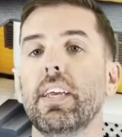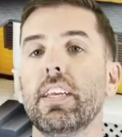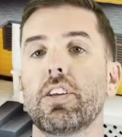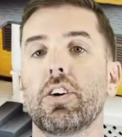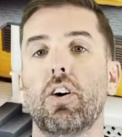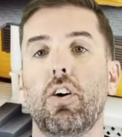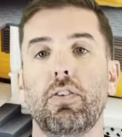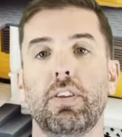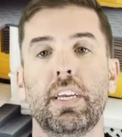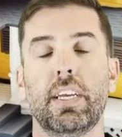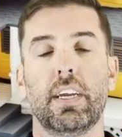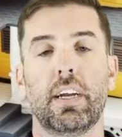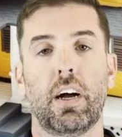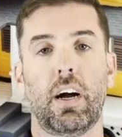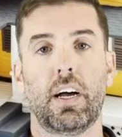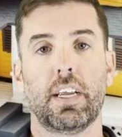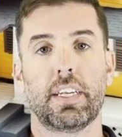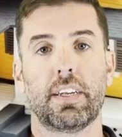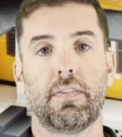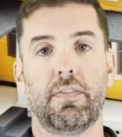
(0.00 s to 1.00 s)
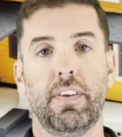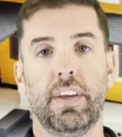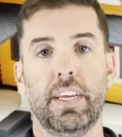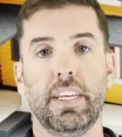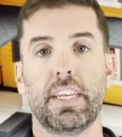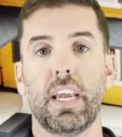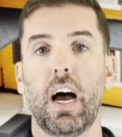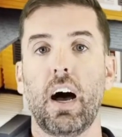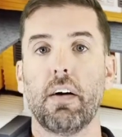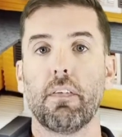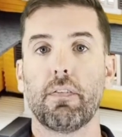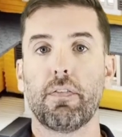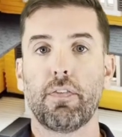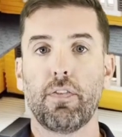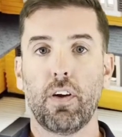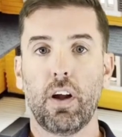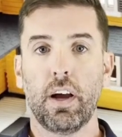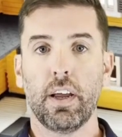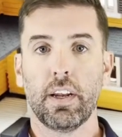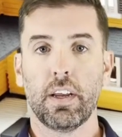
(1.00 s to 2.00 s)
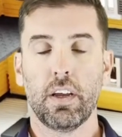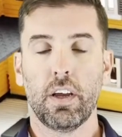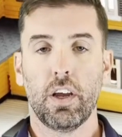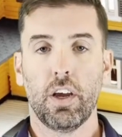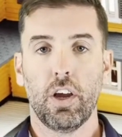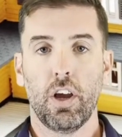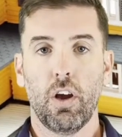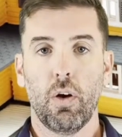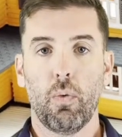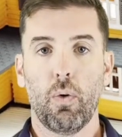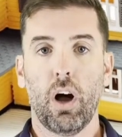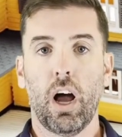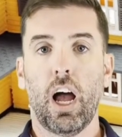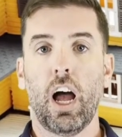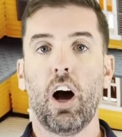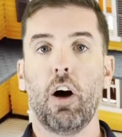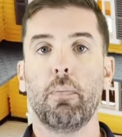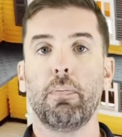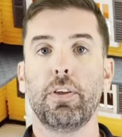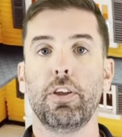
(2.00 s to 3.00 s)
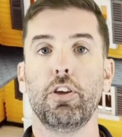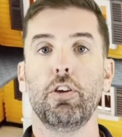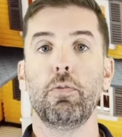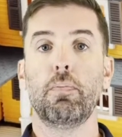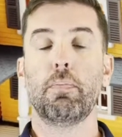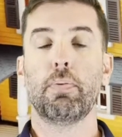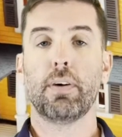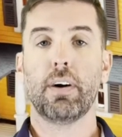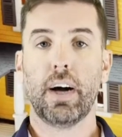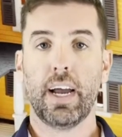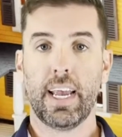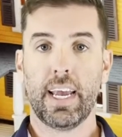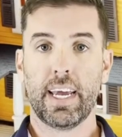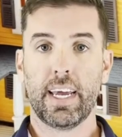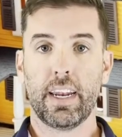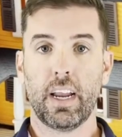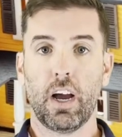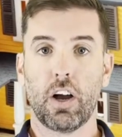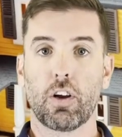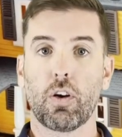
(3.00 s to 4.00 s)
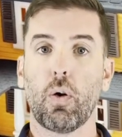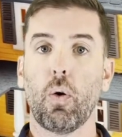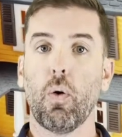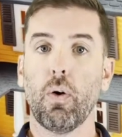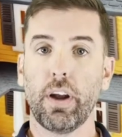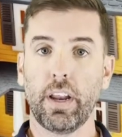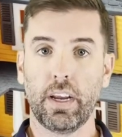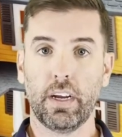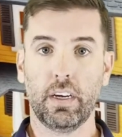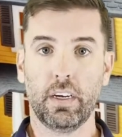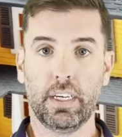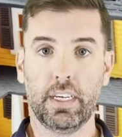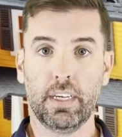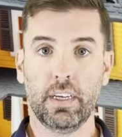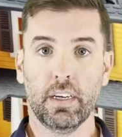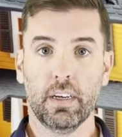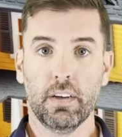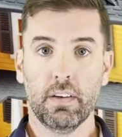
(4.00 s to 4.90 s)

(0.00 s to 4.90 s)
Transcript: closing cost fees up front will help you plan accordingly